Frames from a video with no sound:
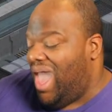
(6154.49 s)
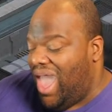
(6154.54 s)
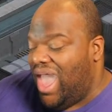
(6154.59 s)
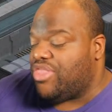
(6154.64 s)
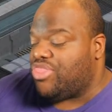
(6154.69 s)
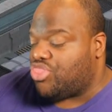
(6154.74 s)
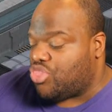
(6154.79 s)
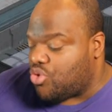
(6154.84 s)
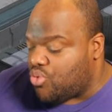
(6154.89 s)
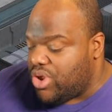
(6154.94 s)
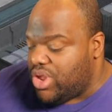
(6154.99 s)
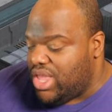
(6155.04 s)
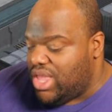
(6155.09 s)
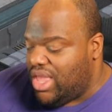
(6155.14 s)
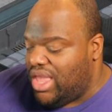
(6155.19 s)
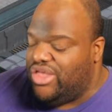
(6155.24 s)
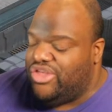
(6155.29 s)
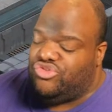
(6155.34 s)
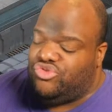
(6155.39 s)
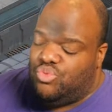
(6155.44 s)
Act
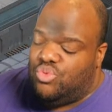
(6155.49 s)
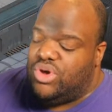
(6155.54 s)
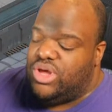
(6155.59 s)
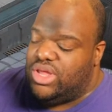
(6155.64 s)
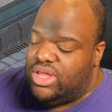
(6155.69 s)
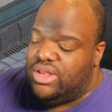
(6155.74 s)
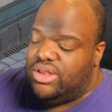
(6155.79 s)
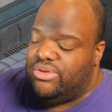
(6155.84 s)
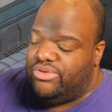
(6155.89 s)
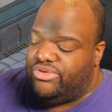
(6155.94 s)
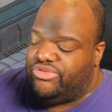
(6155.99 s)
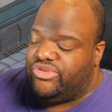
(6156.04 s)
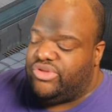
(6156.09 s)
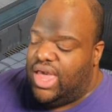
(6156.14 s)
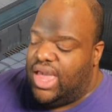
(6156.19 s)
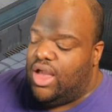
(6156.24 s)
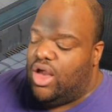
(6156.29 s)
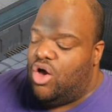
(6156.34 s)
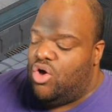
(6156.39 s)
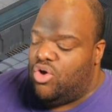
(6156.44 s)
Three is when it was
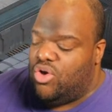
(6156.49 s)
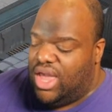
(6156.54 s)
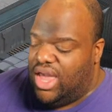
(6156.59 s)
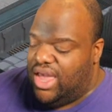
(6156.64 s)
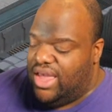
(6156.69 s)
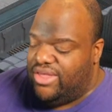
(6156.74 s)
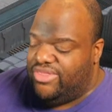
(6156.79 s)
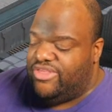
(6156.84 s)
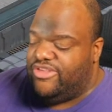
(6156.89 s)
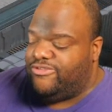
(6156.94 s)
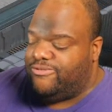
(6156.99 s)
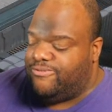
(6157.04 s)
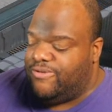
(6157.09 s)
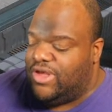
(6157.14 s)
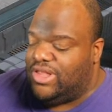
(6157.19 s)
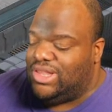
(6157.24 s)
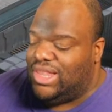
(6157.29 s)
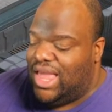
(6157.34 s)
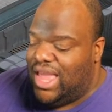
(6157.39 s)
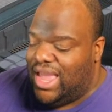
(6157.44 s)
like, okay, this
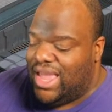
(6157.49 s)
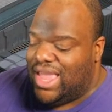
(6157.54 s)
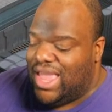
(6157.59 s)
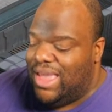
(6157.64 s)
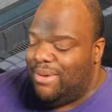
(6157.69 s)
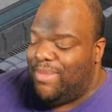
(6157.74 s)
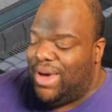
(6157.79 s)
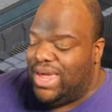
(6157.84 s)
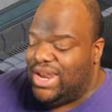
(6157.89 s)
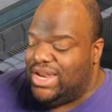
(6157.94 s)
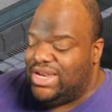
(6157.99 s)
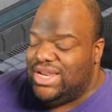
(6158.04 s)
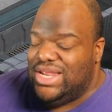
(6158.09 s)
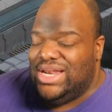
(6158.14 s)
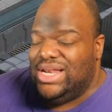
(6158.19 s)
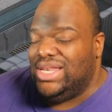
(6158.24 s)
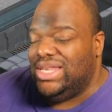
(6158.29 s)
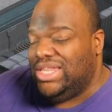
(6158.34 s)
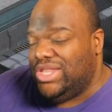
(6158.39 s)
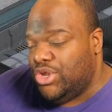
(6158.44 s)
felt like it might have
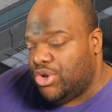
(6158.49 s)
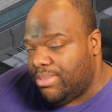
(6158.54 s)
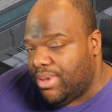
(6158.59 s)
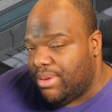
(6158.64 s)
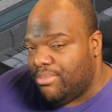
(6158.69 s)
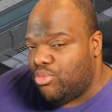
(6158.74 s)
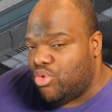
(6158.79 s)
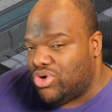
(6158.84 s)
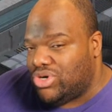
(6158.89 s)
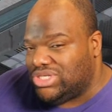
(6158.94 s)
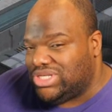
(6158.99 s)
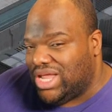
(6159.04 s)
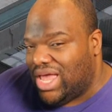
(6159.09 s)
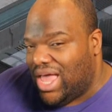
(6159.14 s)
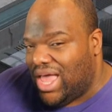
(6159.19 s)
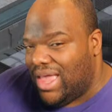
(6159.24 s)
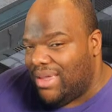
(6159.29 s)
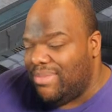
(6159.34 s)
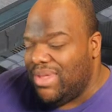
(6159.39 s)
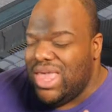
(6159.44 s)
needed a little bit more
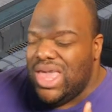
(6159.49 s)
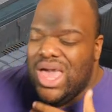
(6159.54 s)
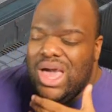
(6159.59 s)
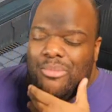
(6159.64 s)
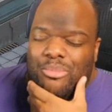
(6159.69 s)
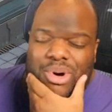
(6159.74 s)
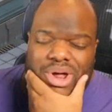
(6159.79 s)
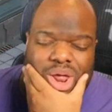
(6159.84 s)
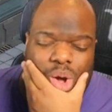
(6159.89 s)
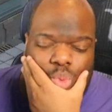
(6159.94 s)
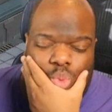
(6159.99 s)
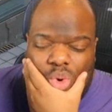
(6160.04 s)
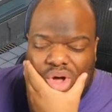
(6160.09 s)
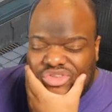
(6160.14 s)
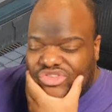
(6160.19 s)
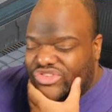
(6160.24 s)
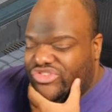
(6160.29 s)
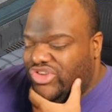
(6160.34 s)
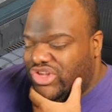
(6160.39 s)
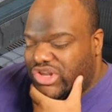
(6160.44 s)
time but it
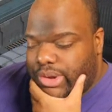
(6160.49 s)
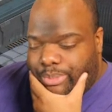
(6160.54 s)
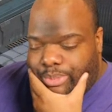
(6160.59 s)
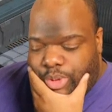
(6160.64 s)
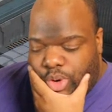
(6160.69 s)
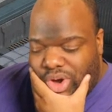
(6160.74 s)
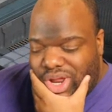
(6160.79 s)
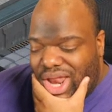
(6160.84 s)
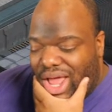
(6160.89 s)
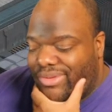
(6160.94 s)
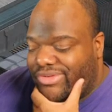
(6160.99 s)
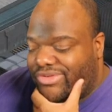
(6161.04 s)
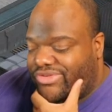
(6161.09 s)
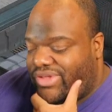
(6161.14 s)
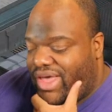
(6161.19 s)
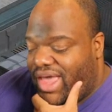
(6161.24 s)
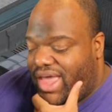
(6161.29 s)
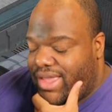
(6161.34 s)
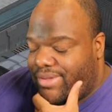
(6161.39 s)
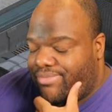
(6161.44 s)
wasn't to the point I was
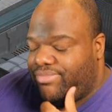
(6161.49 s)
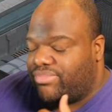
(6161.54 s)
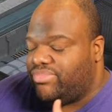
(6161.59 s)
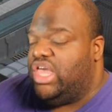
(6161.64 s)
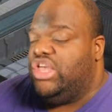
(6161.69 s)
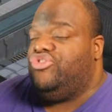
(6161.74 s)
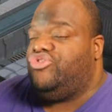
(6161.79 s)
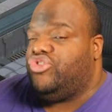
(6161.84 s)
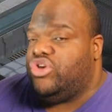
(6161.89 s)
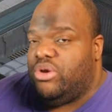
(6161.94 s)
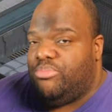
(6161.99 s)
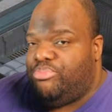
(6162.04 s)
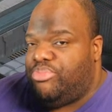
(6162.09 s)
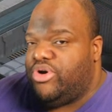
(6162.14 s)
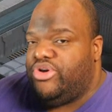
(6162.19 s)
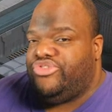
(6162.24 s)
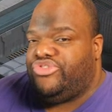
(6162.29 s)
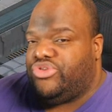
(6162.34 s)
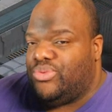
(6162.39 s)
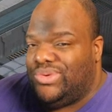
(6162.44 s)
like, they should have
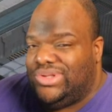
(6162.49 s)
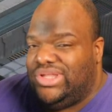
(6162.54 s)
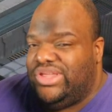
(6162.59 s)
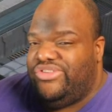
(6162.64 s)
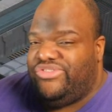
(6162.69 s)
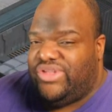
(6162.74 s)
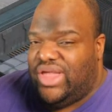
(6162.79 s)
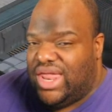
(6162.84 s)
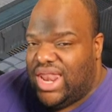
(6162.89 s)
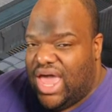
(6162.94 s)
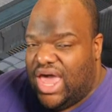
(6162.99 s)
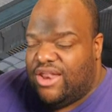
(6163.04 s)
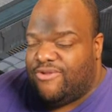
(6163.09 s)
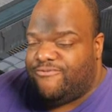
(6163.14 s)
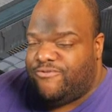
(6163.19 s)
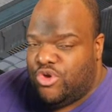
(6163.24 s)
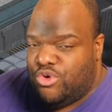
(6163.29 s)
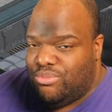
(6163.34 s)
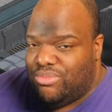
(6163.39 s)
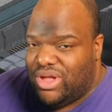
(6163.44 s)
pushed the release date out
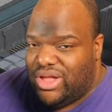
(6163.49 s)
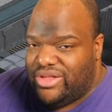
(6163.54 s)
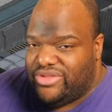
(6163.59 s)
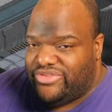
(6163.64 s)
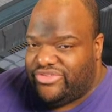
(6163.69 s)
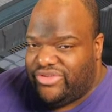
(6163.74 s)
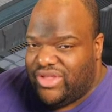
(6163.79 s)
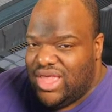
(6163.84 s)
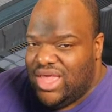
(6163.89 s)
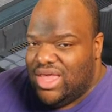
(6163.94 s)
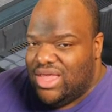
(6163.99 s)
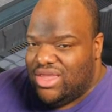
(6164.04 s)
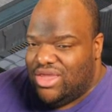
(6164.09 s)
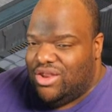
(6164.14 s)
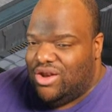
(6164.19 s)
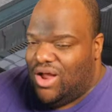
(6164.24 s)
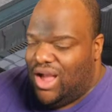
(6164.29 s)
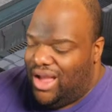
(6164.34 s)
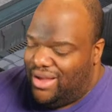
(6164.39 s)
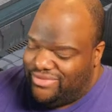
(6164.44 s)
a few months.
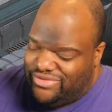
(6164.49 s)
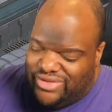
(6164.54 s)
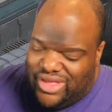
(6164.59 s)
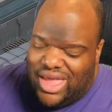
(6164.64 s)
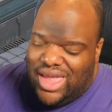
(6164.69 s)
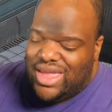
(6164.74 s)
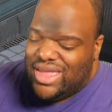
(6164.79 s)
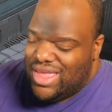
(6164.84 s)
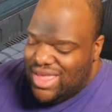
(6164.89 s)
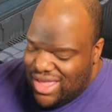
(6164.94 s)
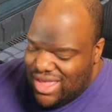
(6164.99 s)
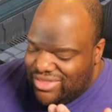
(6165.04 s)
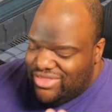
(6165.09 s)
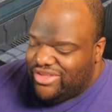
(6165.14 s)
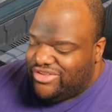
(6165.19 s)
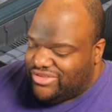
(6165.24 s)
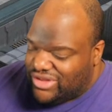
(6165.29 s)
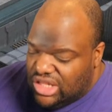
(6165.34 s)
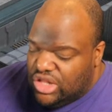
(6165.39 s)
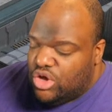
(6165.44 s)
You know, I was like,
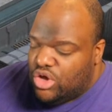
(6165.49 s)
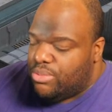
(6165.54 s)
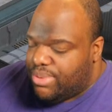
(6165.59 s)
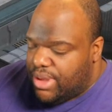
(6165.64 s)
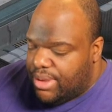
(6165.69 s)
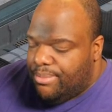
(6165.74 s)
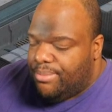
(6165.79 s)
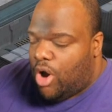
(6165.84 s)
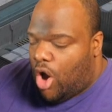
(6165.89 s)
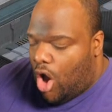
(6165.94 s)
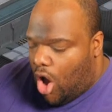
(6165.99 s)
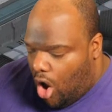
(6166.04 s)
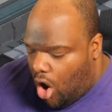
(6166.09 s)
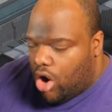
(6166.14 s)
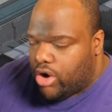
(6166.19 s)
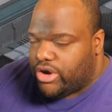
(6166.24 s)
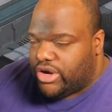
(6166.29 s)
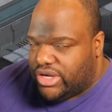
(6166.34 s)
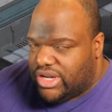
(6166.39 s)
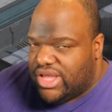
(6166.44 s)
this is a little bit
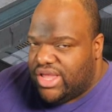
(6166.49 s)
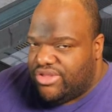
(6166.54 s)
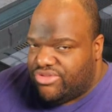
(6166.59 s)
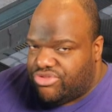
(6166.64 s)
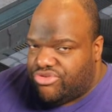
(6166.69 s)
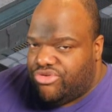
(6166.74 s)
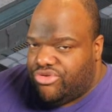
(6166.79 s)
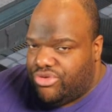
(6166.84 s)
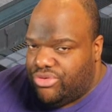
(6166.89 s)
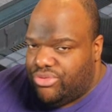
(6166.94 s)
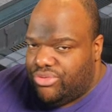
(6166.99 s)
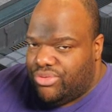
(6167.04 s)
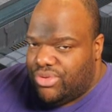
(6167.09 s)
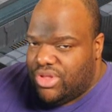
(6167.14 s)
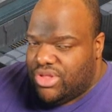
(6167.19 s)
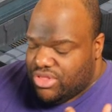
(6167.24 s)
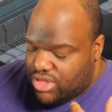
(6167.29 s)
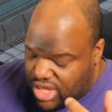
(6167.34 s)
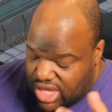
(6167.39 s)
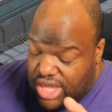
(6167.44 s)
harder to get to,
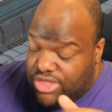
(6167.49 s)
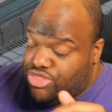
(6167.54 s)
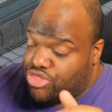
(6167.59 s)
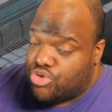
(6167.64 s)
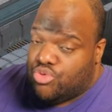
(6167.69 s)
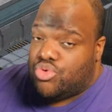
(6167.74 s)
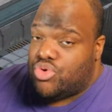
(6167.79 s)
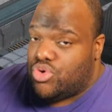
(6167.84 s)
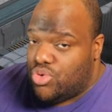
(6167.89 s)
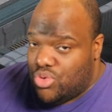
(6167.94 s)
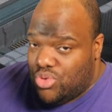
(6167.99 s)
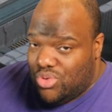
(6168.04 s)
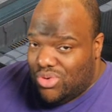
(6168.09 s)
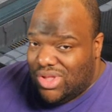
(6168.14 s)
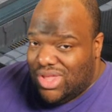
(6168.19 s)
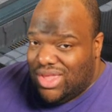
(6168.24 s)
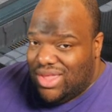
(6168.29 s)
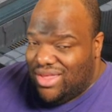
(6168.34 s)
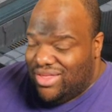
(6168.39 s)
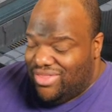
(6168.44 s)
get
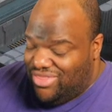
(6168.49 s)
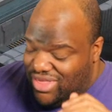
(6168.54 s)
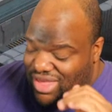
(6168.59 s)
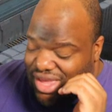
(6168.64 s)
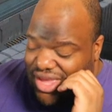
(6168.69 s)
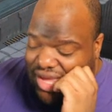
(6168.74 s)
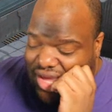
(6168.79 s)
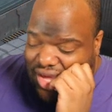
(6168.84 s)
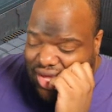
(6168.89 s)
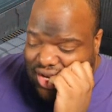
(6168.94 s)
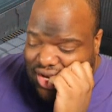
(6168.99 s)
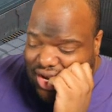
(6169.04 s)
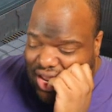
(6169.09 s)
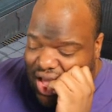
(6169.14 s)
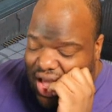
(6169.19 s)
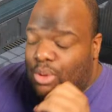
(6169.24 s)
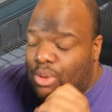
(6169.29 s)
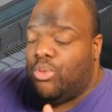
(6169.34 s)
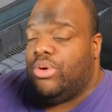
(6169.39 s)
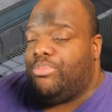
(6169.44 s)
through
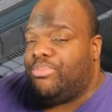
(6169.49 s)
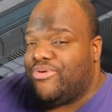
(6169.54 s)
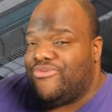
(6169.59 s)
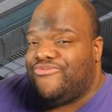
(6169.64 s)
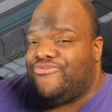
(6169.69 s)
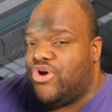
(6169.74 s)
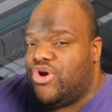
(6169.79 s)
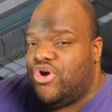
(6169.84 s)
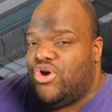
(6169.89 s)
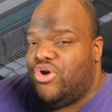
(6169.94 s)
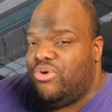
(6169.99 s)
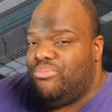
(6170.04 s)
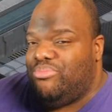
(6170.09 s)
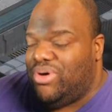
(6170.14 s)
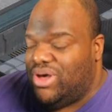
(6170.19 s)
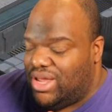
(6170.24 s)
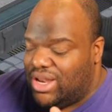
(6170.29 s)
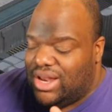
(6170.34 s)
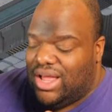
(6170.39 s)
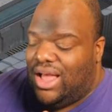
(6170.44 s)
than I would prefer,
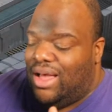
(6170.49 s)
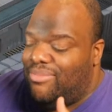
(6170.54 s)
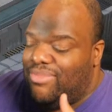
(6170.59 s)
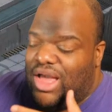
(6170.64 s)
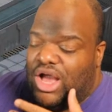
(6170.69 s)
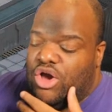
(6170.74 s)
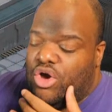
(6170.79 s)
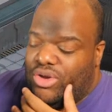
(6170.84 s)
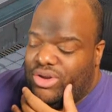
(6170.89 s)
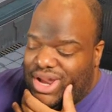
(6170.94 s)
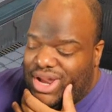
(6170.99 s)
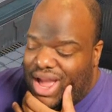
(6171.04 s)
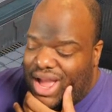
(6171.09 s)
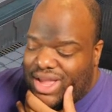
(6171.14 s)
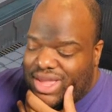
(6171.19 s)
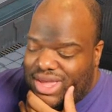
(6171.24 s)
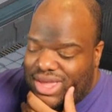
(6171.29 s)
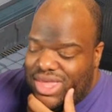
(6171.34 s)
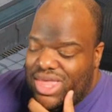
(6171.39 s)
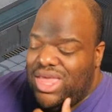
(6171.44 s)
but I'm not gonna
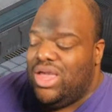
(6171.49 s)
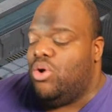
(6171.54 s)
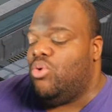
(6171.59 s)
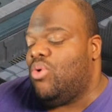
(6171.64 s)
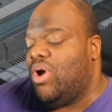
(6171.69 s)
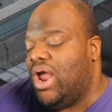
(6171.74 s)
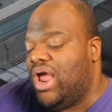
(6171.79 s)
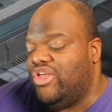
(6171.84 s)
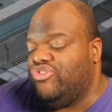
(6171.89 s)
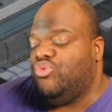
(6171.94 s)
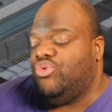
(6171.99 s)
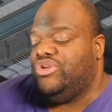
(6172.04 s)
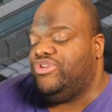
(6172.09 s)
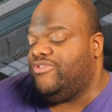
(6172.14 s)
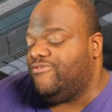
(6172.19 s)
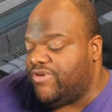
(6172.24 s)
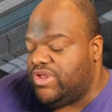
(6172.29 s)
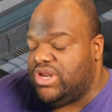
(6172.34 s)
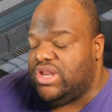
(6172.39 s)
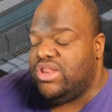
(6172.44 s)
knock it. Whereas
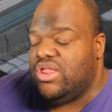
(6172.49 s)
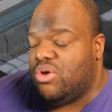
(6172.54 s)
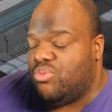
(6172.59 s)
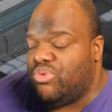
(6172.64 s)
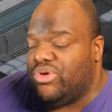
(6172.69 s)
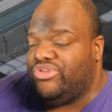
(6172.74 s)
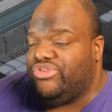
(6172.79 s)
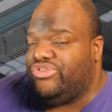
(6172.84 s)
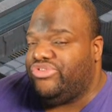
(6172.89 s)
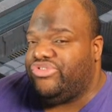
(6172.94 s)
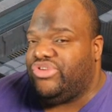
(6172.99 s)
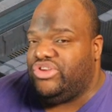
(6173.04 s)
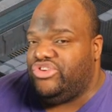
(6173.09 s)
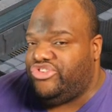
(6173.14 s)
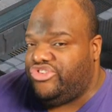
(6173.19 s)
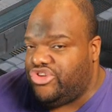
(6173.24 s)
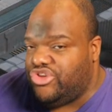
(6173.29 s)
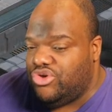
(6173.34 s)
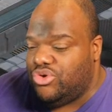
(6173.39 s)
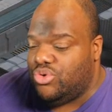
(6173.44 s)
with Divinity Original
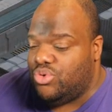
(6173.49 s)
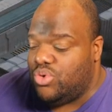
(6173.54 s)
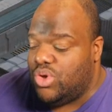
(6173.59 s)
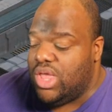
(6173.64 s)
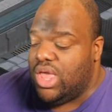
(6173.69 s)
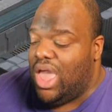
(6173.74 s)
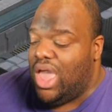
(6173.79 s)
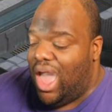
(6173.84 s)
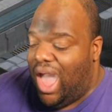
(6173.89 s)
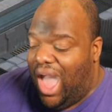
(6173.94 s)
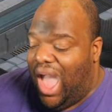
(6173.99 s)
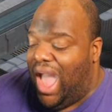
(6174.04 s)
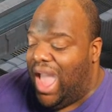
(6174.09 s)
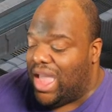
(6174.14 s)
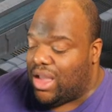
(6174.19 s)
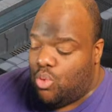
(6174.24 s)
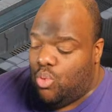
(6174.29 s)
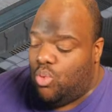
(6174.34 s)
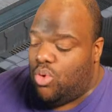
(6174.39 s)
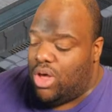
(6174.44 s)
Sin 2,
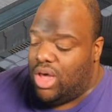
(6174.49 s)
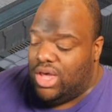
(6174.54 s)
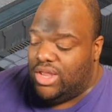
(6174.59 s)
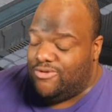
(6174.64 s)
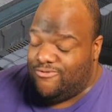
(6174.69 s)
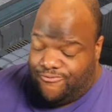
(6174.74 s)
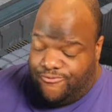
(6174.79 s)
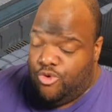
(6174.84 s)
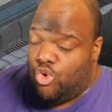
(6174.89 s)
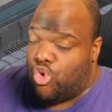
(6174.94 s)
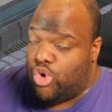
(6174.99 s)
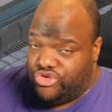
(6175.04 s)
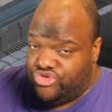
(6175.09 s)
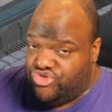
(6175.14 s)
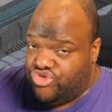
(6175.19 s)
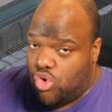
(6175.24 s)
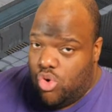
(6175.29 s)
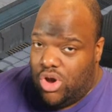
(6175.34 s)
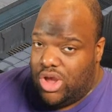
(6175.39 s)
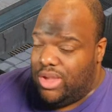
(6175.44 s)
Act 1,
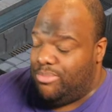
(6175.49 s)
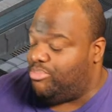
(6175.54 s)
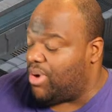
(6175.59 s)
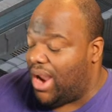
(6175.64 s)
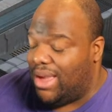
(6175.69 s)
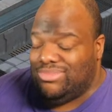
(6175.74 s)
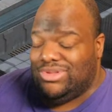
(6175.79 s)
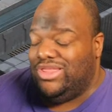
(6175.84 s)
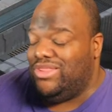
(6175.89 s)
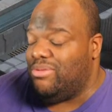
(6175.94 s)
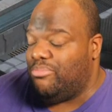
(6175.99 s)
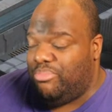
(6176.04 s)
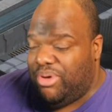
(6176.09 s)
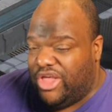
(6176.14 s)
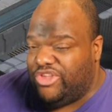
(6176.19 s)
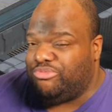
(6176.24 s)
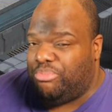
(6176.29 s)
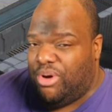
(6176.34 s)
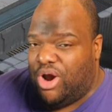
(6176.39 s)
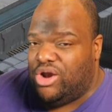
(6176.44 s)
Fort Joy, probably the
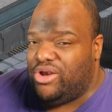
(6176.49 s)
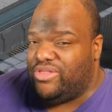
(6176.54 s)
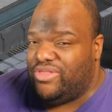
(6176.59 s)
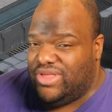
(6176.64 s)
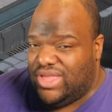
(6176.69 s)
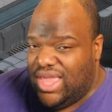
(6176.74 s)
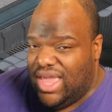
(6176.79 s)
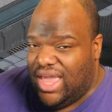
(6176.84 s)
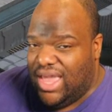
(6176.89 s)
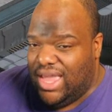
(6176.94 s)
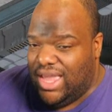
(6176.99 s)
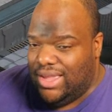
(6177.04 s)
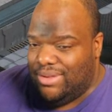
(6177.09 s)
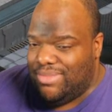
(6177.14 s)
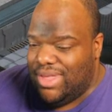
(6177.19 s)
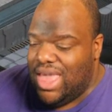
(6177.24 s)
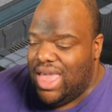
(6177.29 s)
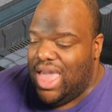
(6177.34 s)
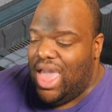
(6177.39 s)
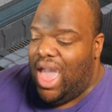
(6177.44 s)
best part of the game.